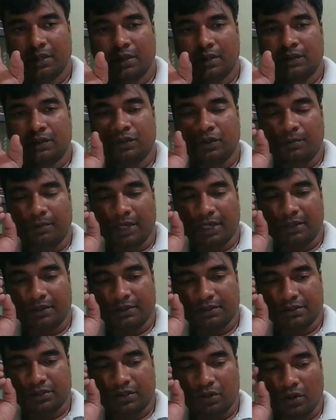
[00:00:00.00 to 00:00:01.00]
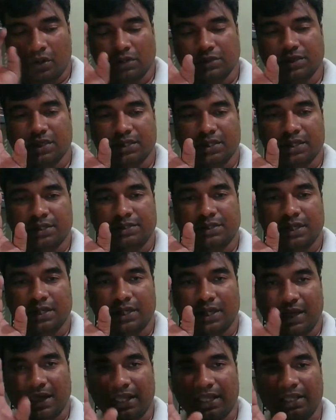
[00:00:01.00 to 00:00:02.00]
So my strong
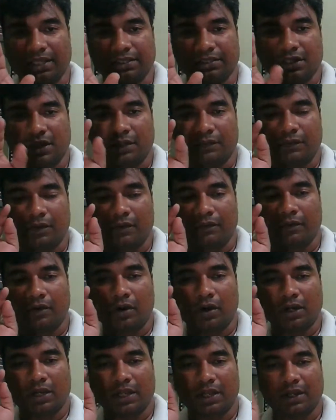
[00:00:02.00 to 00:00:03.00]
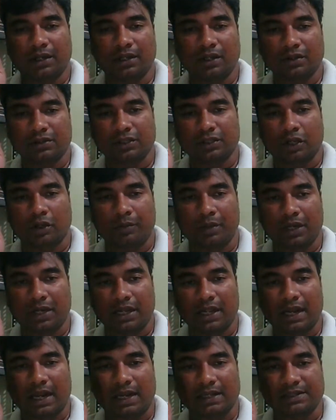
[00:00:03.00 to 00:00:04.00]
suggestion is, if you have not taken your psychometric
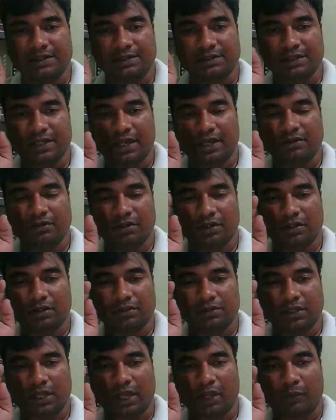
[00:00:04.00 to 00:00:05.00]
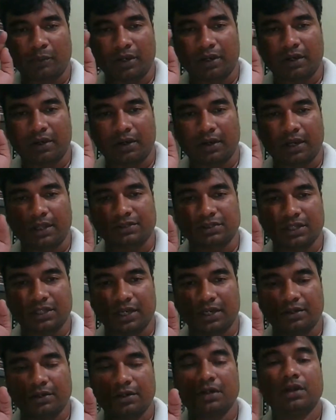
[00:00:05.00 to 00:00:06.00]
analysis yet, psychometric test
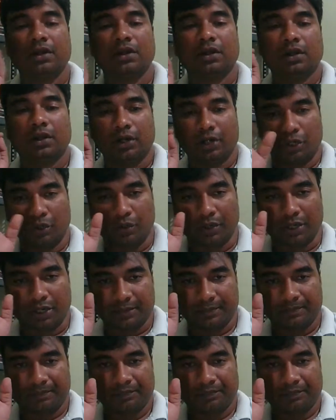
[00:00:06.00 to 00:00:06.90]
yet, do it.